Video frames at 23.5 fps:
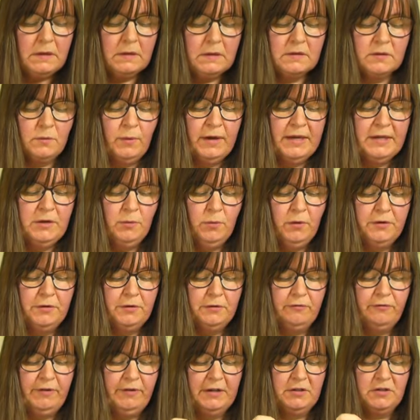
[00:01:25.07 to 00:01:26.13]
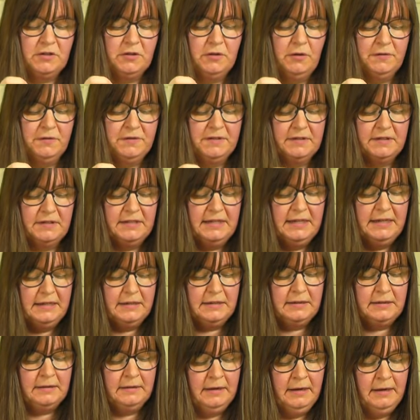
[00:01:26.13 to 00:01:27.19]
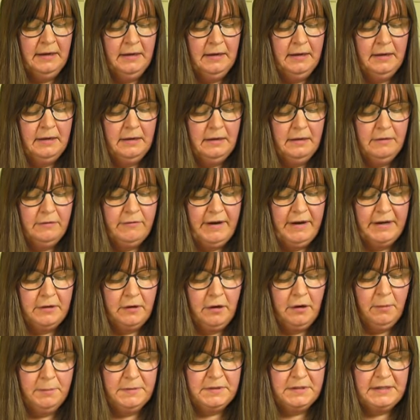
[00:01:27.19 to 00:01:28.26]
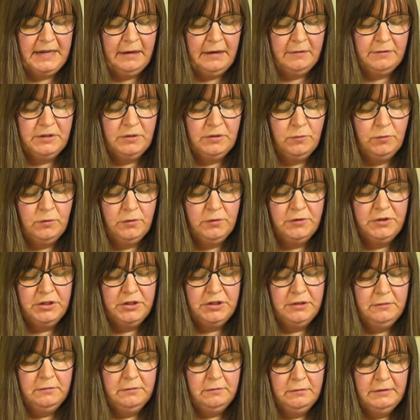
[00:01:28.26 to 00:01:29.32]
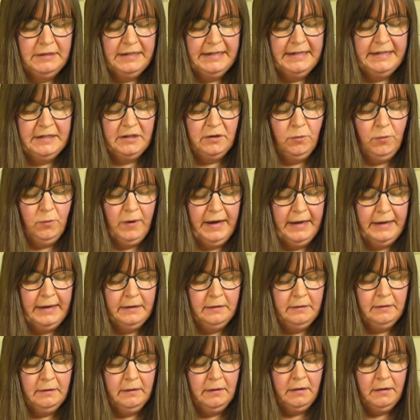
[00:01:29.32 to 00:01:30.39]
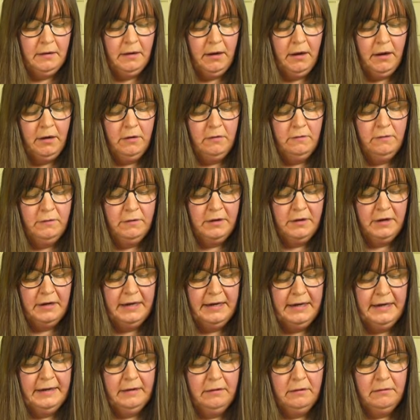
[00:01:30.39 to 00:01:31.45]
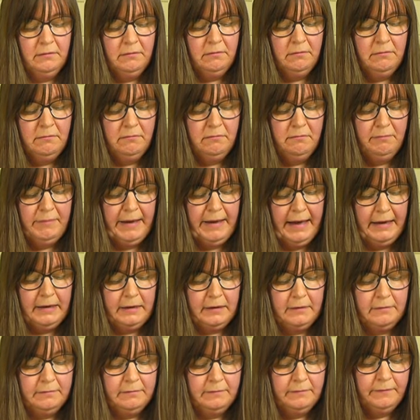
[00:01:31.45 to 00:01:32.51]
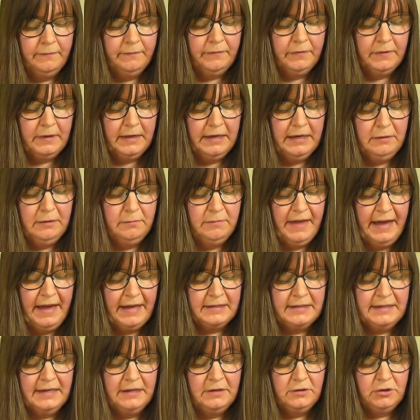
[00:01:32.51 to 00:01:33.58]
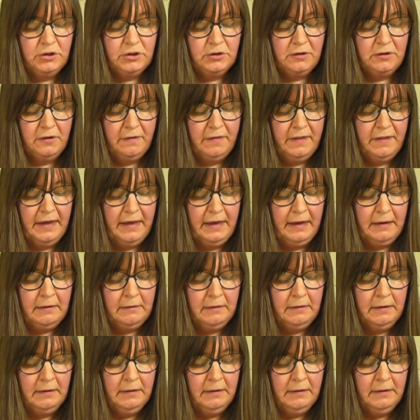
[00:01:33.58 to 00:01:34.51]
So where you want your French knot to sit, thread comes down towards you, needle away, over the needle, back. Keep that tension on there.